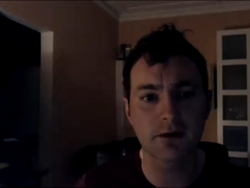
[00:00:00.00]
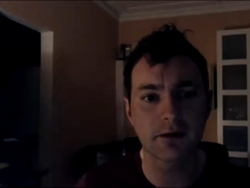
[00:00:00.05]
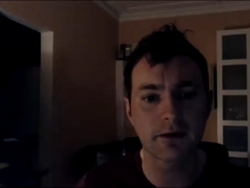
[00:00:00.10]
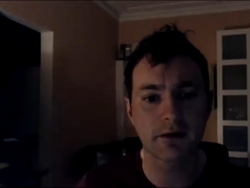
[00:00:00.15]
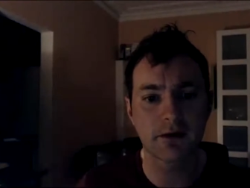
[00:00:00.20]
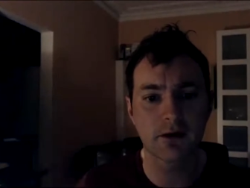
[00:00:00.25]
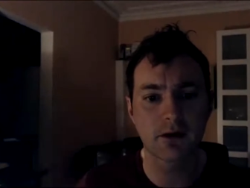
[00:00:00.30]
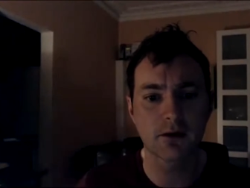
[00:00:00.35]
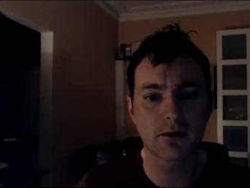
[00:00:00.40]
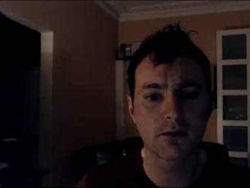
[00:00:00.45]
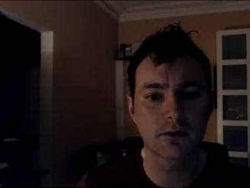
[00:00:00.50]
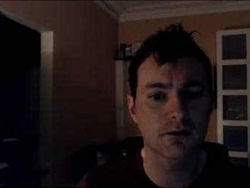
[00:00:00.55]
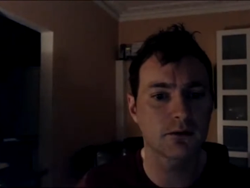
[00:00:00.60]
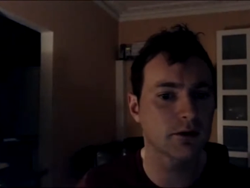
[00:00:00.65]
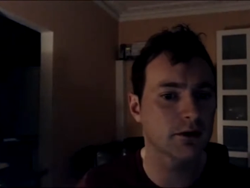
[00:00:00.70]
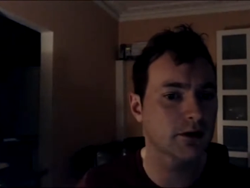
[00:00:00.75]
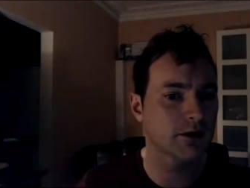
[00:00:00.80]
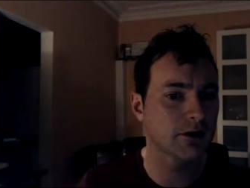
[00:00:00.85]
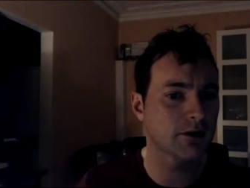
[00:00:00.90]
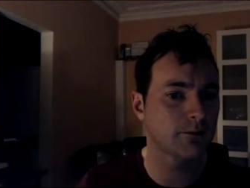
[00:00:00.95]

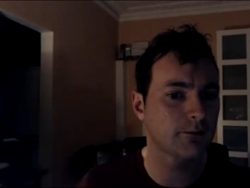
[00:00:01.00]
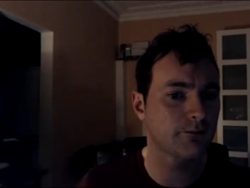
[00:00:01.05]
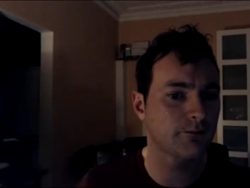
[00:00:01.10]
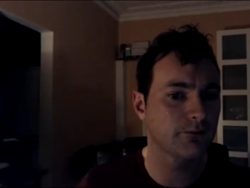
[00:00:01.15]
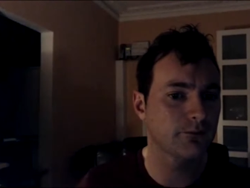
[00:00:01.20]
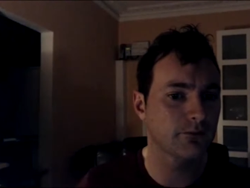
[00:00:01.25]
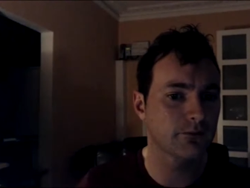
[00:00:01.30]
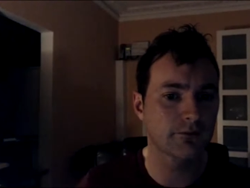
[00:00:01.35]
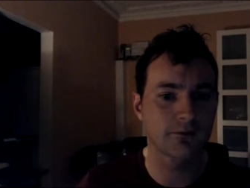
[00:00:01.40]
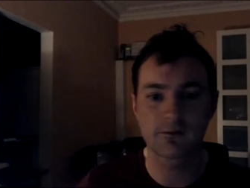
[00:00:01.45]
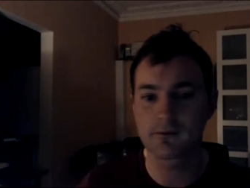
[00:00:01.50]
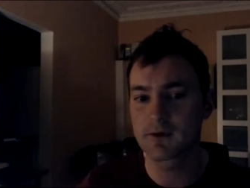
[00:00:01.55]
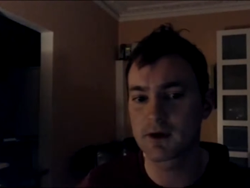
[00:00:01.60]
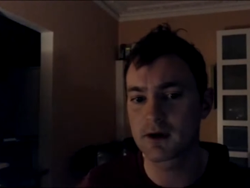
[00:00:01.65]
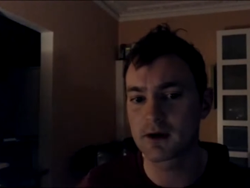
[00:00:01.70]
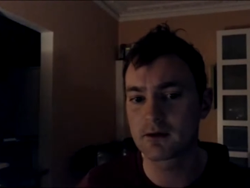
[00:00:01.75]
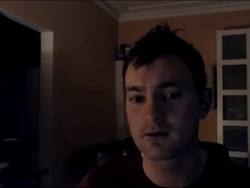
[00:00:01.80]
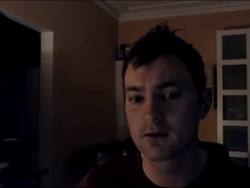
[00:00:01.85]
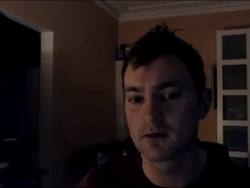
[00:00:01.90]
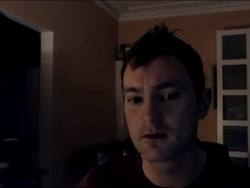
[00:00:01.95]
So
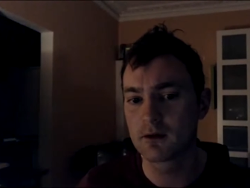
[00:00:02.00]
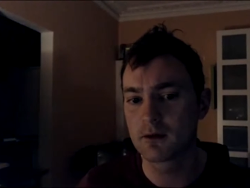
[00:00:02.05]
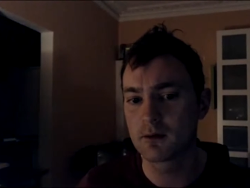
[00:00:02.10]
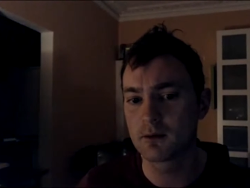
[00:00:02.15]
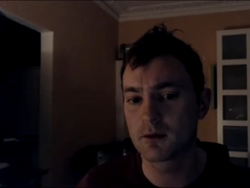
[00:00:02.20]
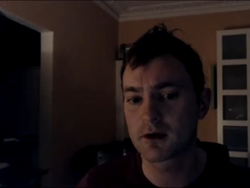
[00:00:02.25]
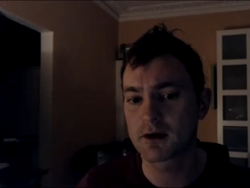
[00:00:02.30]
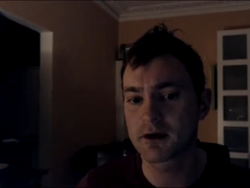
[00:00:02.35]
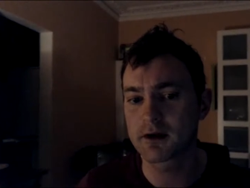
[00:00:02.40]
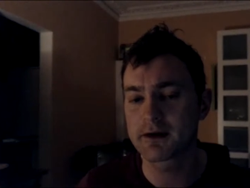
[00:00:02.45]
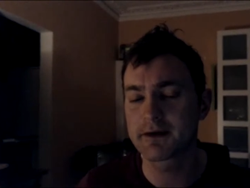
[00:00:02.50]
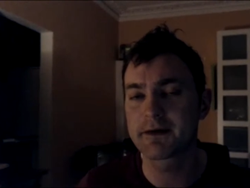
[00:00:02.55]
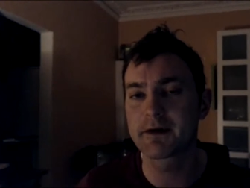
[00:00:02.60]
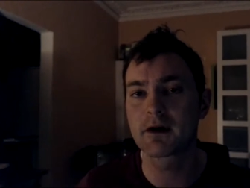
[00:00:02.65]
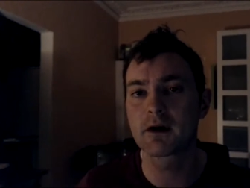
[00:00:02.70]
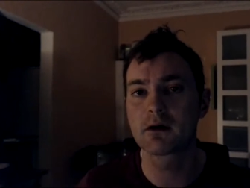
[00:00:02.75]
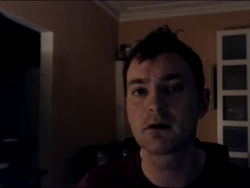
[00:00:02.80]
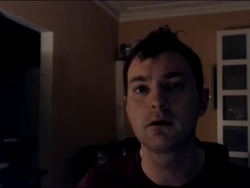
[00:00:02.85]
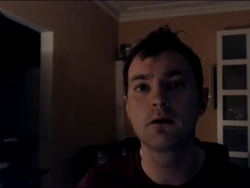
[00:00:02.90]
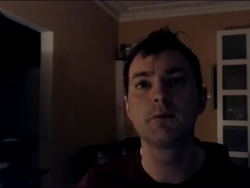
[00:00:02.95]
yeah, what can I
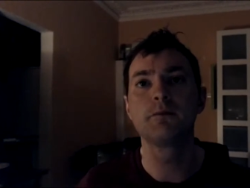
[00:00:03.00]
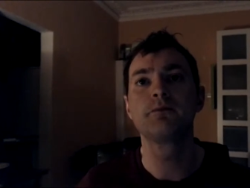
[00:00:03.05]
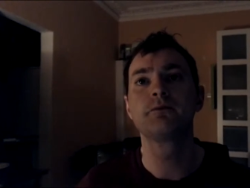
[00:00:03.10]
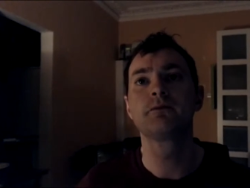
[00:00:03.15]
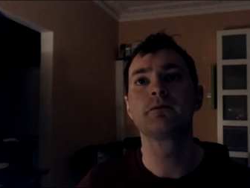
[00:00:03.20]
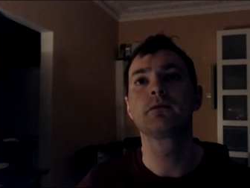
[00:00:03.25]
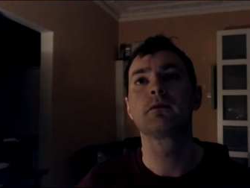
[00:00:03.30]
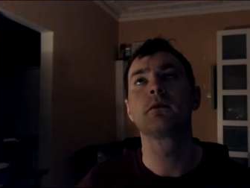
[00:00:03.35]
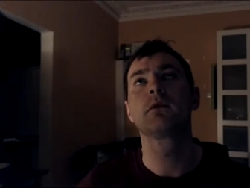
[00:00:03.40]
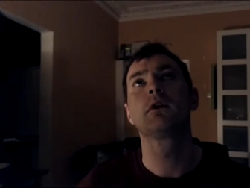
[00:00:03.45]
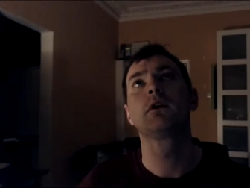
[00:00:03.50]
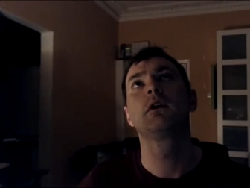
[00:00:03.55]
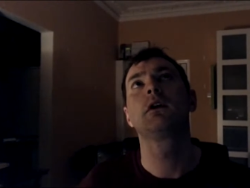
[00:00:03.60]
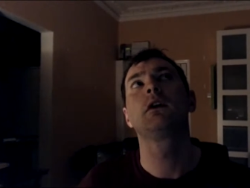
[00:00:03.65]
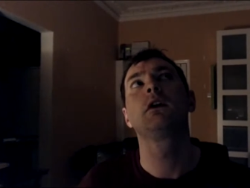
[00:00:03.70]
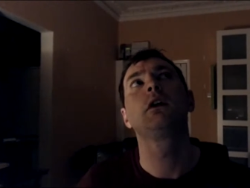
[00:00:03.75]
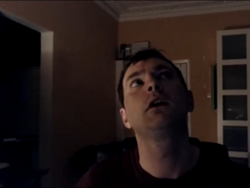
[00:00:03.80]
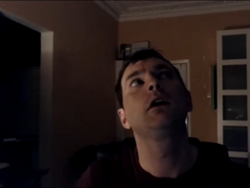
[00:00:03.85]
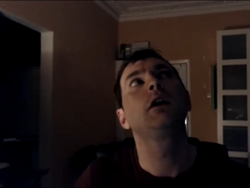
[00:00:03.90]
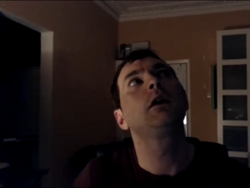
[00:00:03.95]
say?
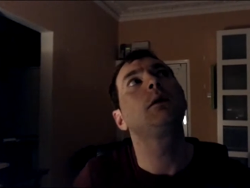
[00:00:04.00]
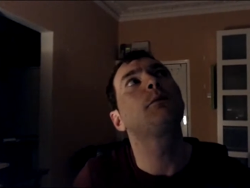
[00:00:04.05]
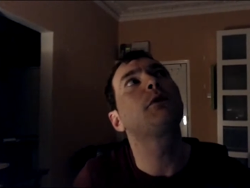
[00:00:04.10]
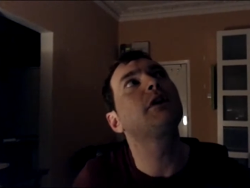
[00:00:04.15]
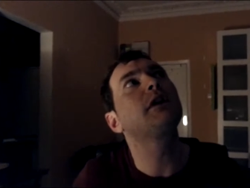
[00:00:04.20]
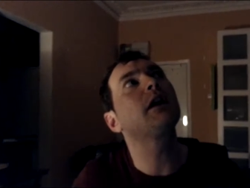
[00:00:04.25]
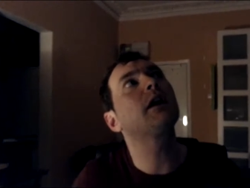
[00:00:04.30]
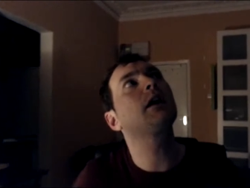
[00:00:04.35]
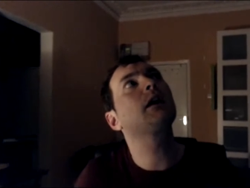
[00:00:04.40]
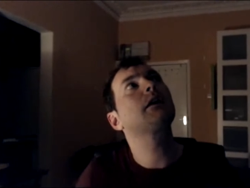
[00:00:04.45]
But yeah,